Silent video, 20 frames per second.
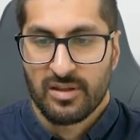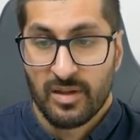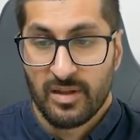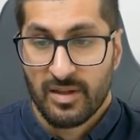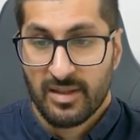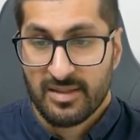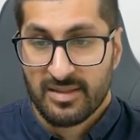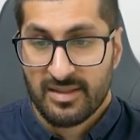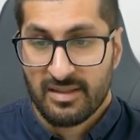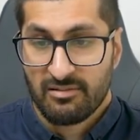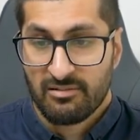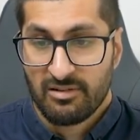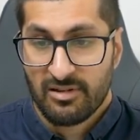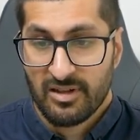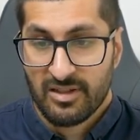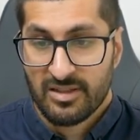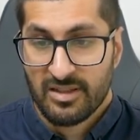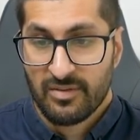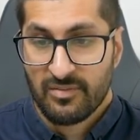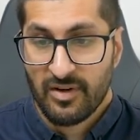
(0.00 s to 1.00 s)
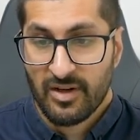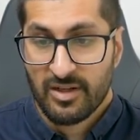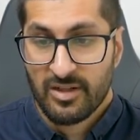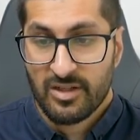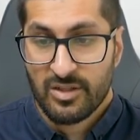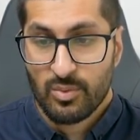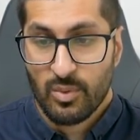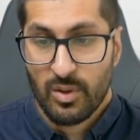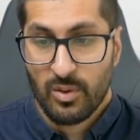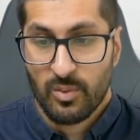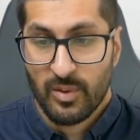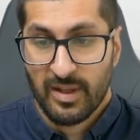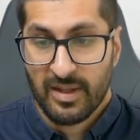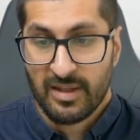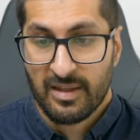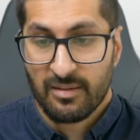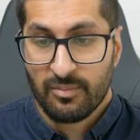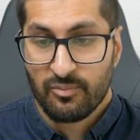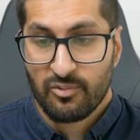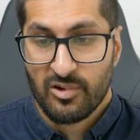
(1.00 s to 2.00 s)
Let's synchronize the vendors while we're
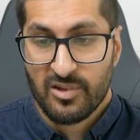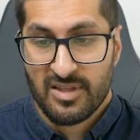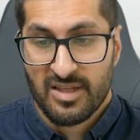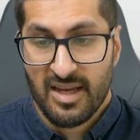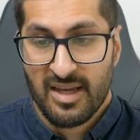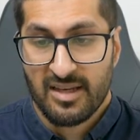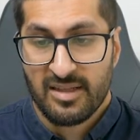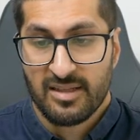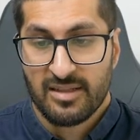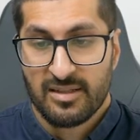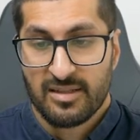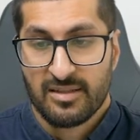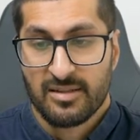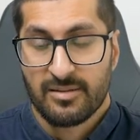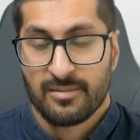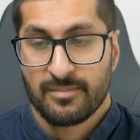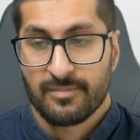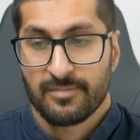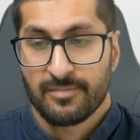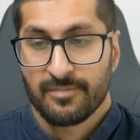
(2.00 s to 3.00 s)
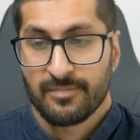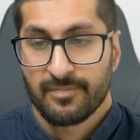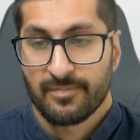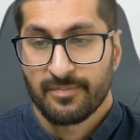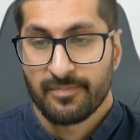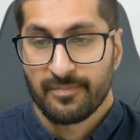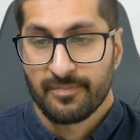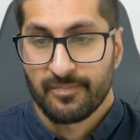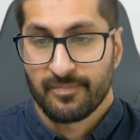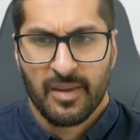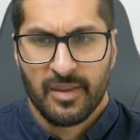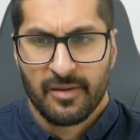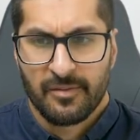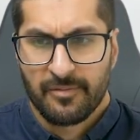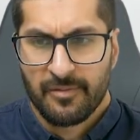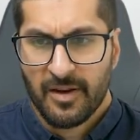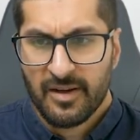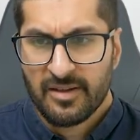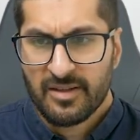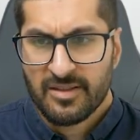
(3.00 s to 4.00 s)
here. Press edit. The
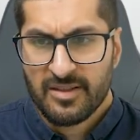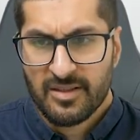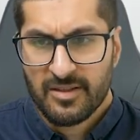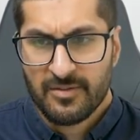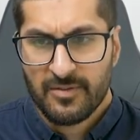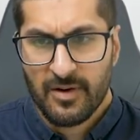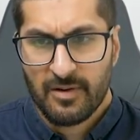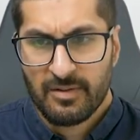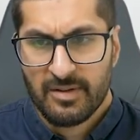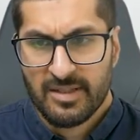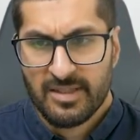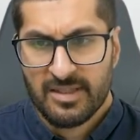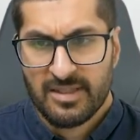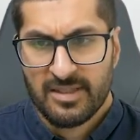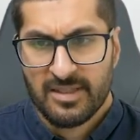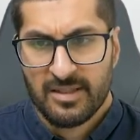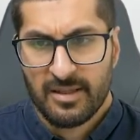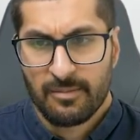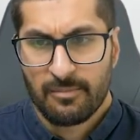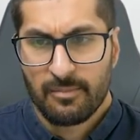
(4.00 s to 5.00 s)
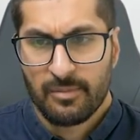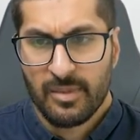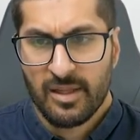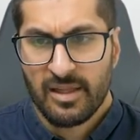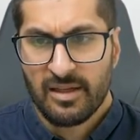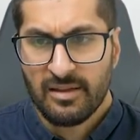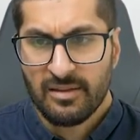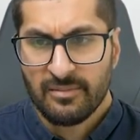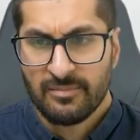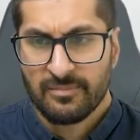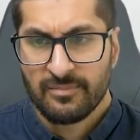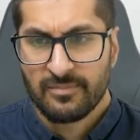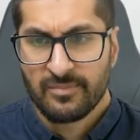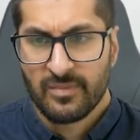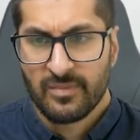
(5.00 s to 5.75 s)
vendors is very similar.